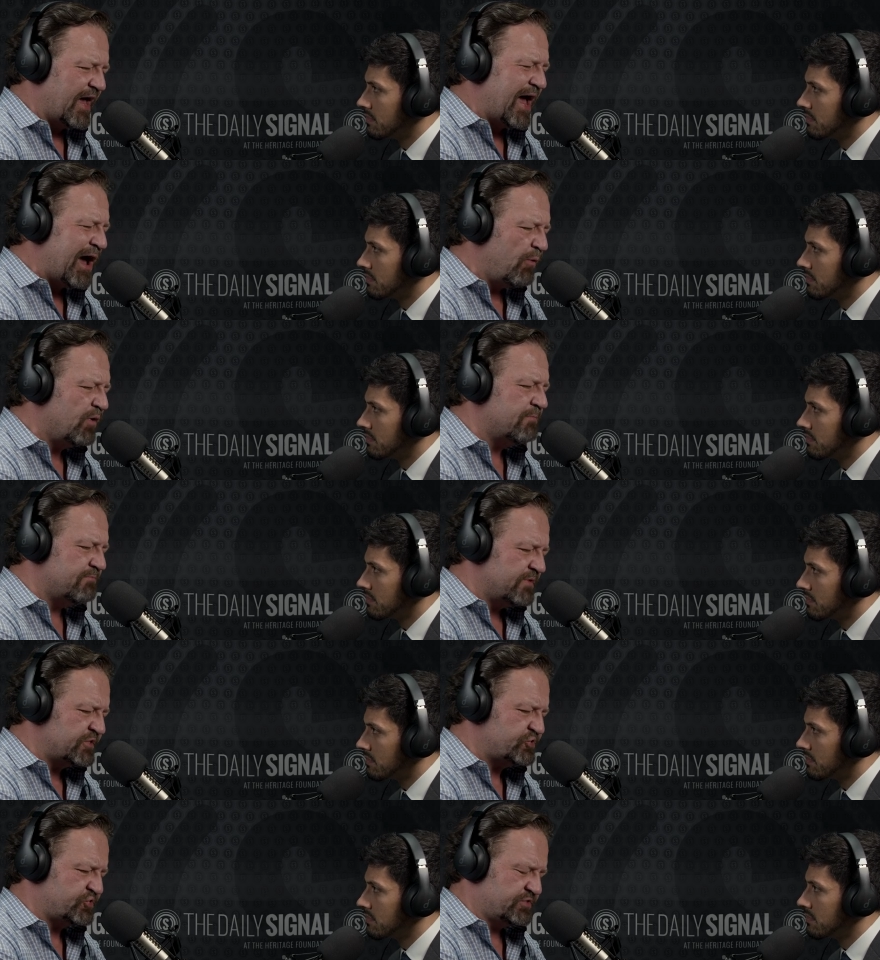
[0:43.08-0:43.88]
Speaker 1: Our
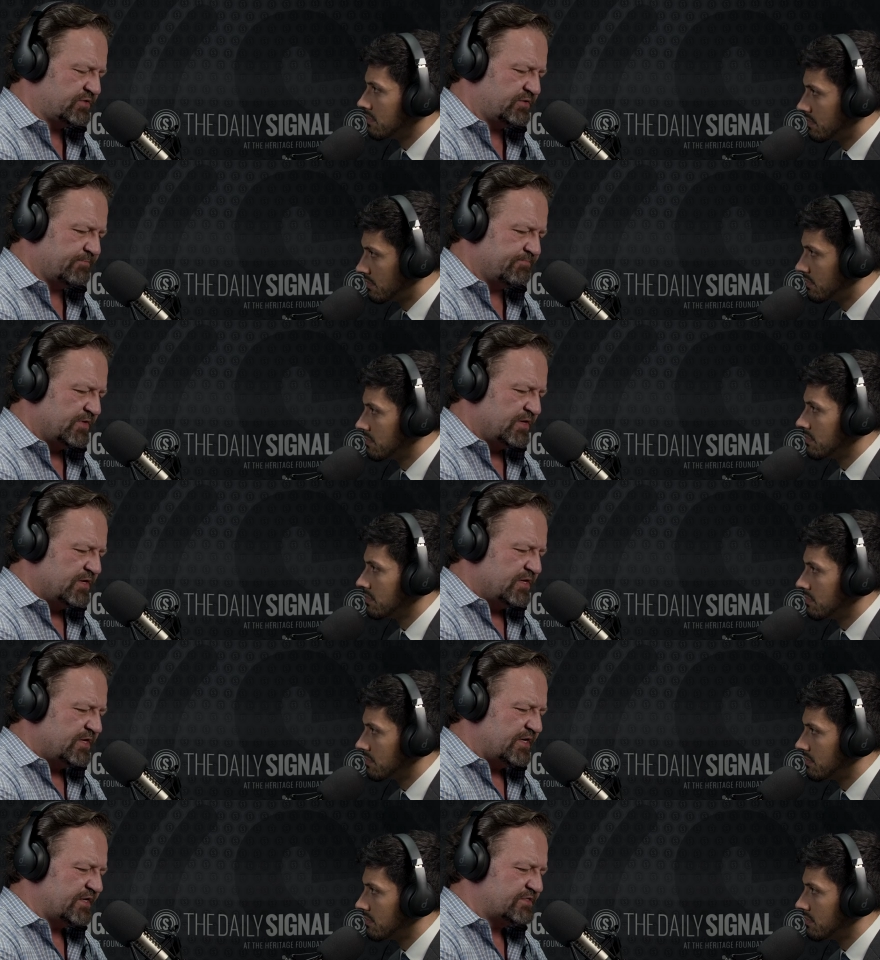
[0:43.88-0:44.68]
mission
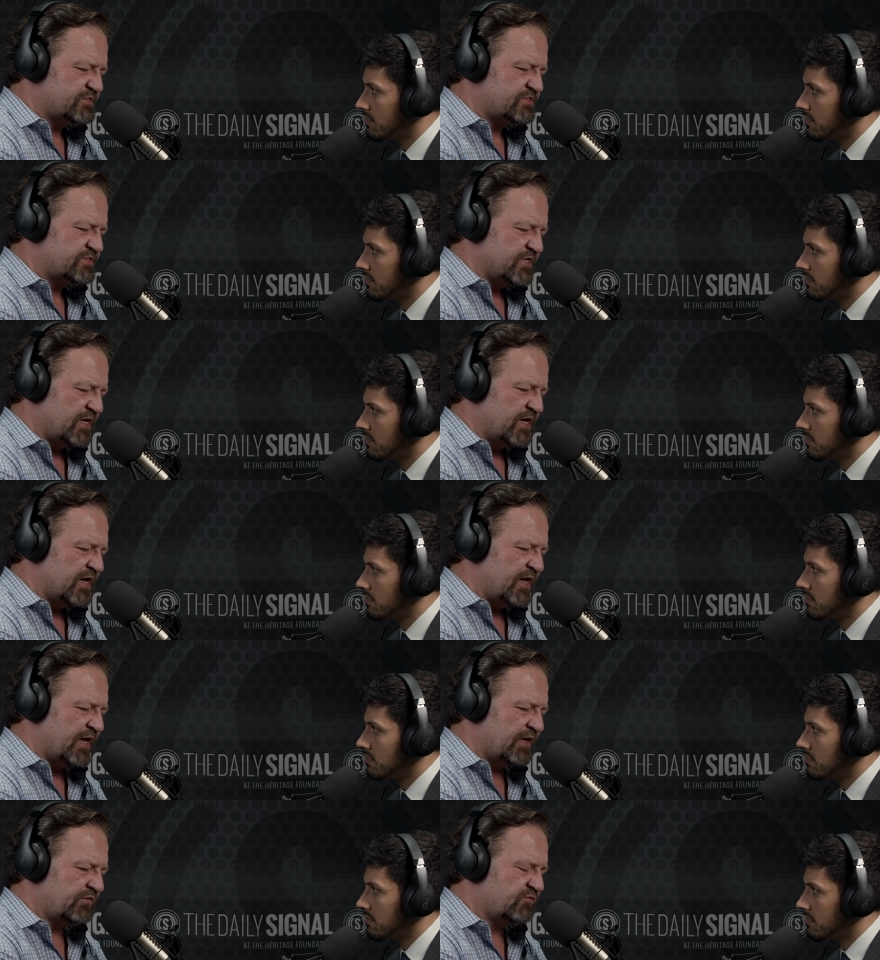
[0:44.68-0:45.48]
is
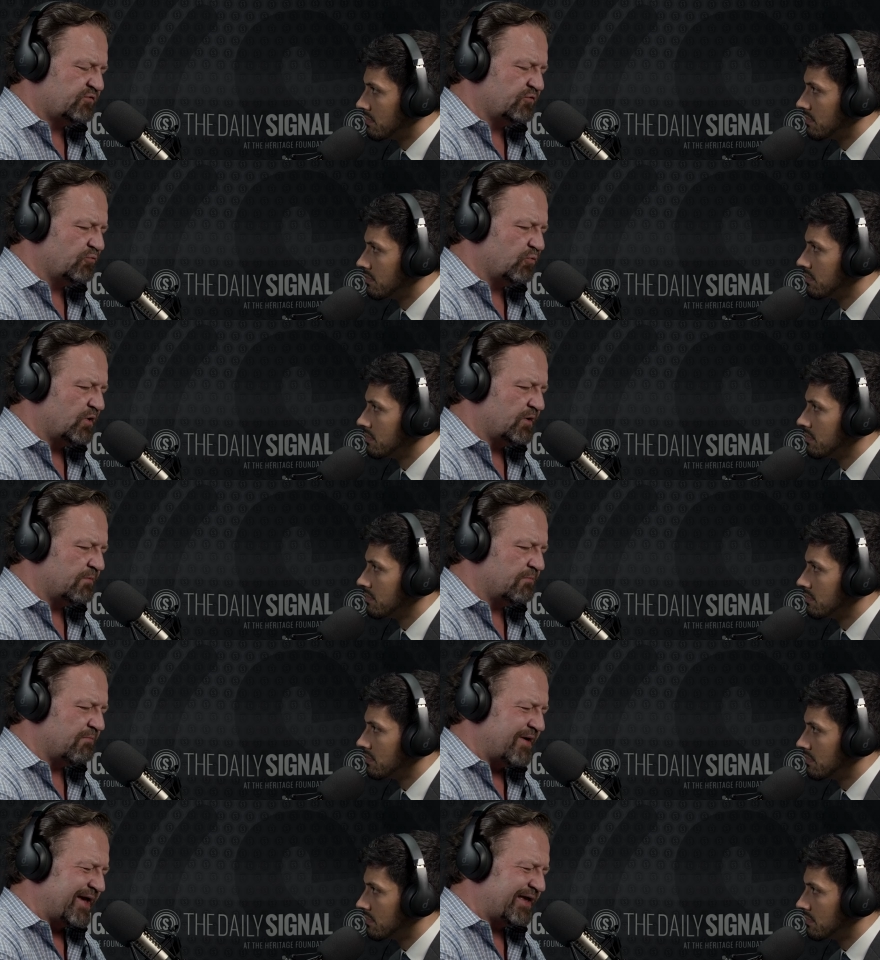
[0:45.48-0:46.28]
tied to what
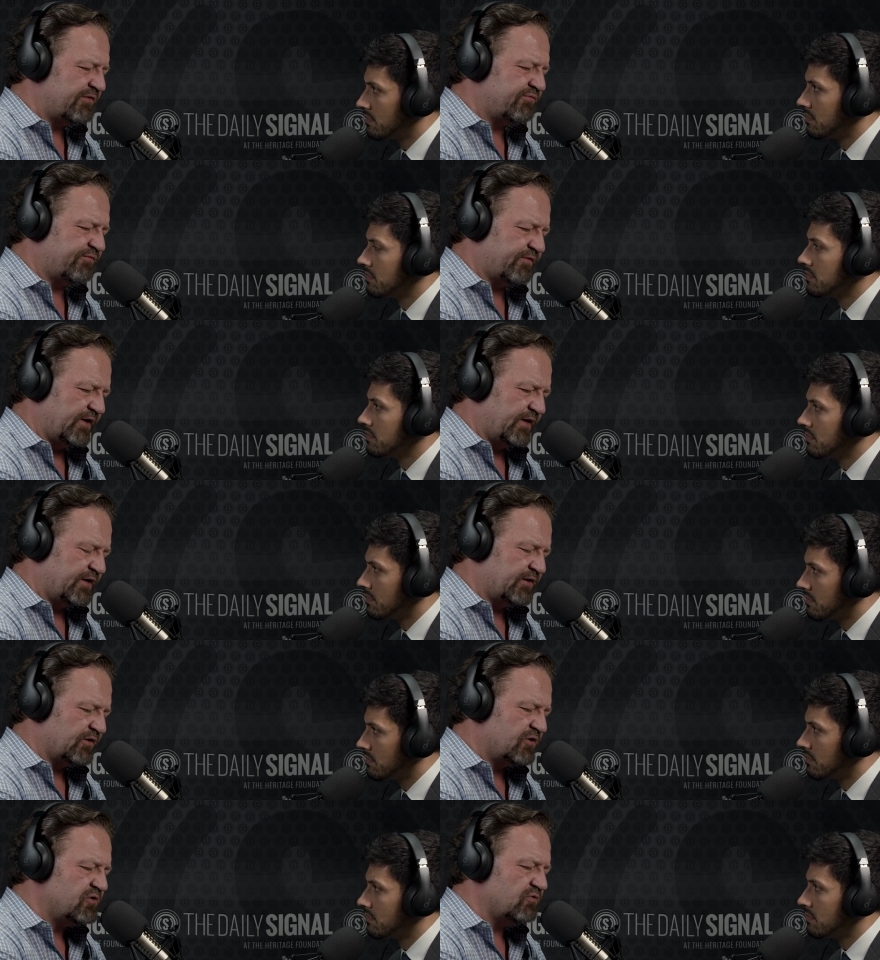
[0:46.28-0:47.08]
Mike
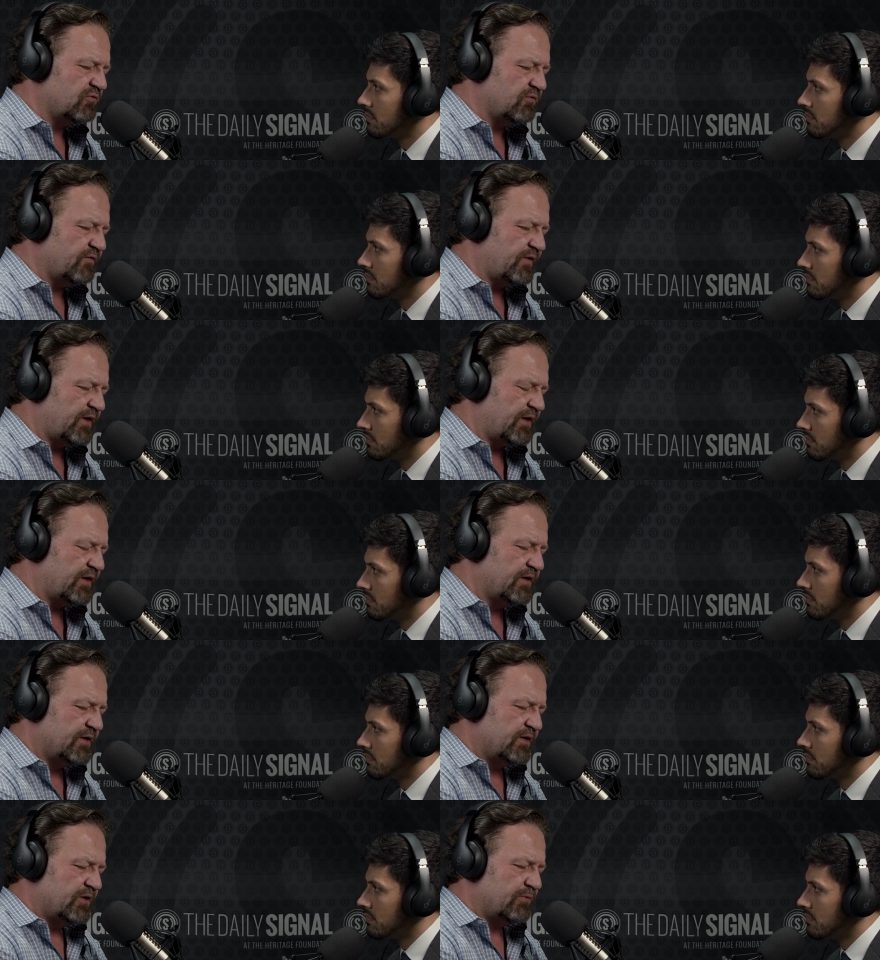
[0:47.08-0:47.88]
Flynn called
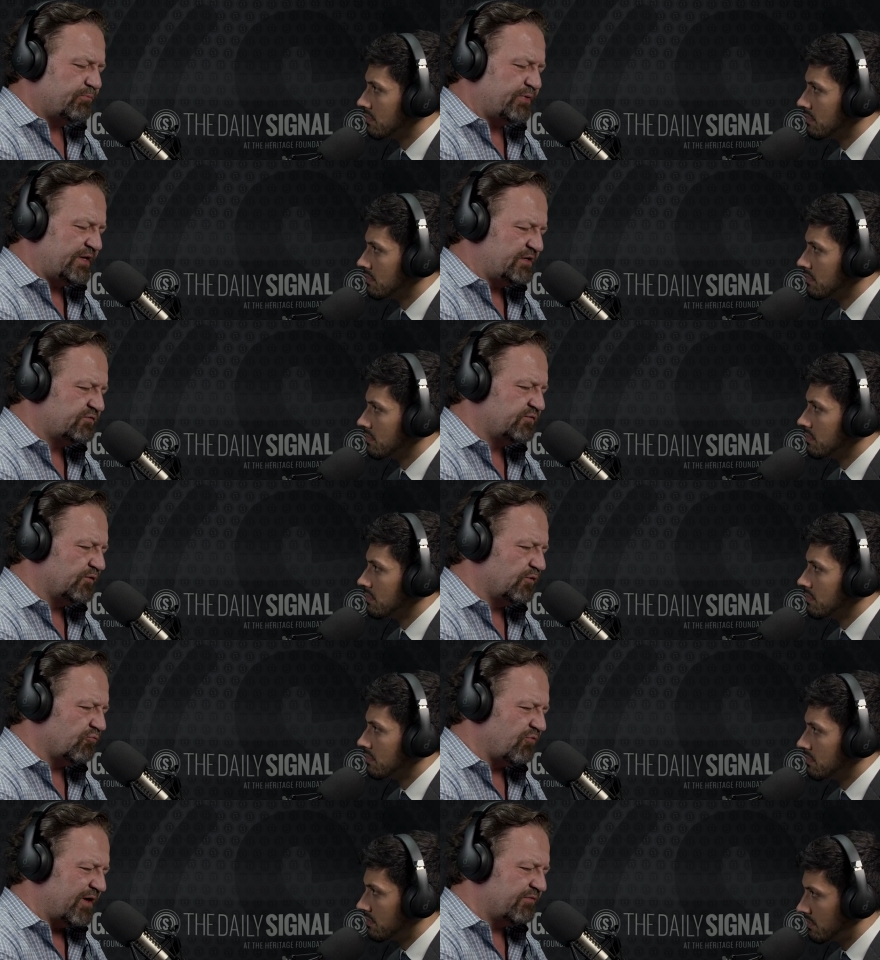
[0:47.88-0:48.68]
the
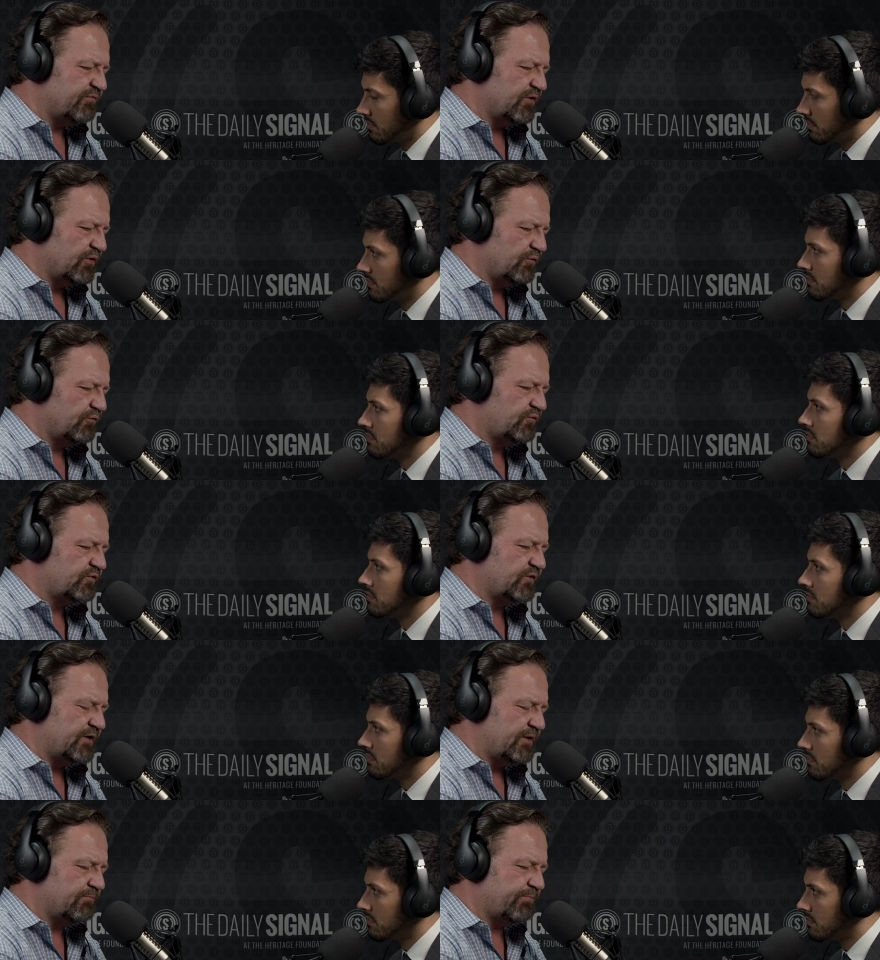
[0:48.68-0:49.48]
peaceful
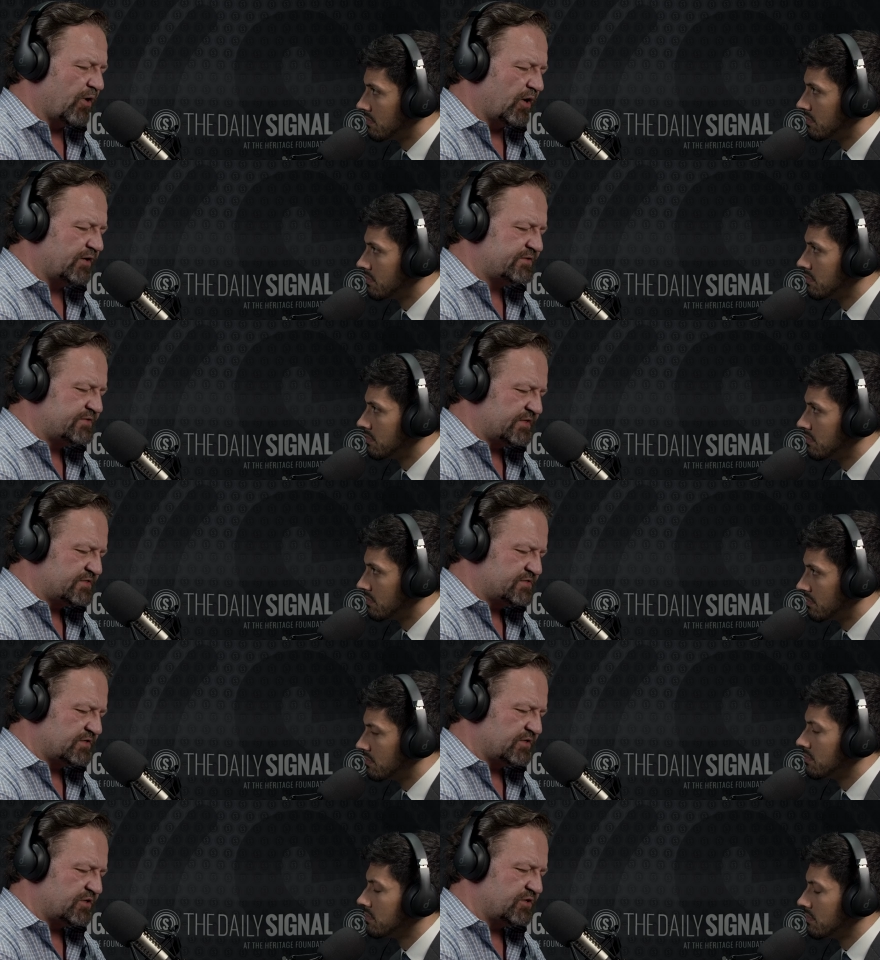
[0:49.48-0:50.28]
revolution in
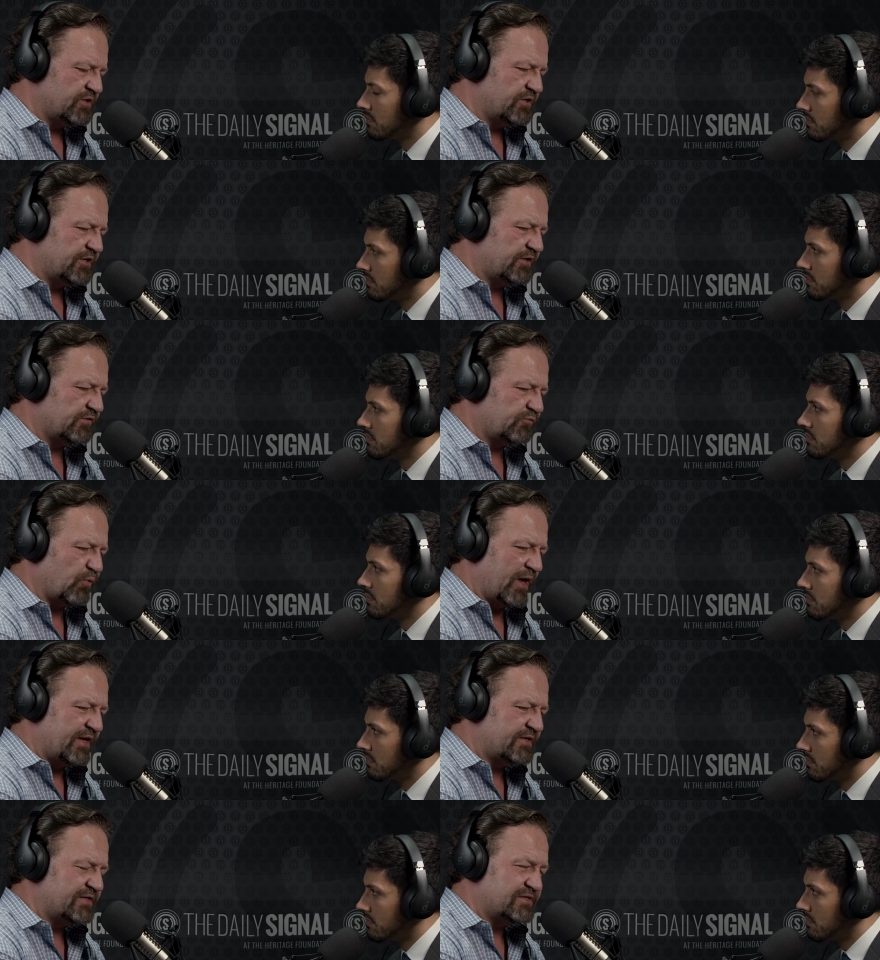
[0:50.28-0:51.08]
politics that occurred in
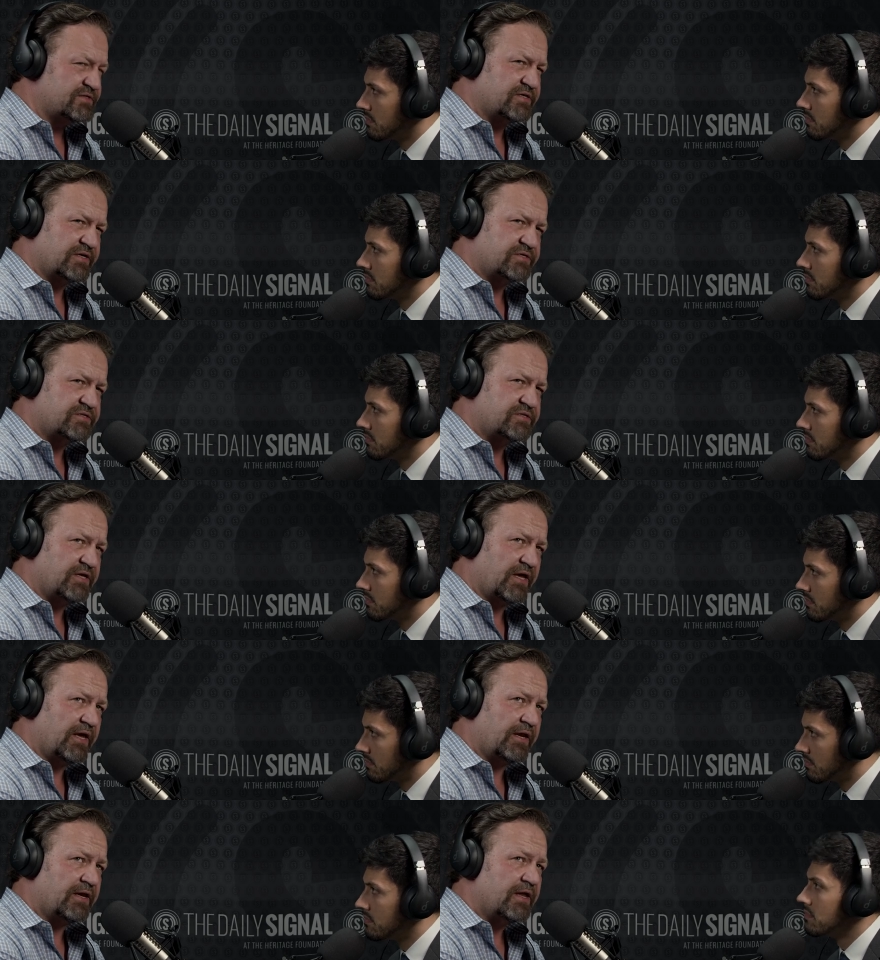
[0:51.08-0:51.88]

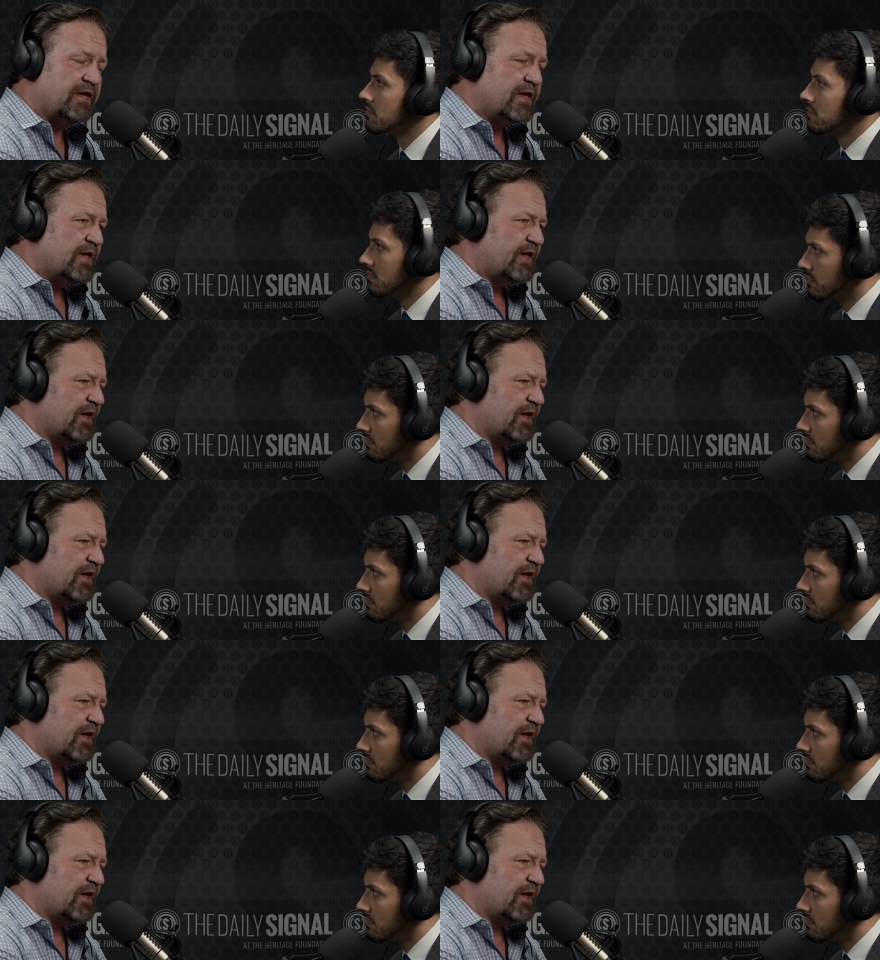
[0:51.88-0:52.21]
2016.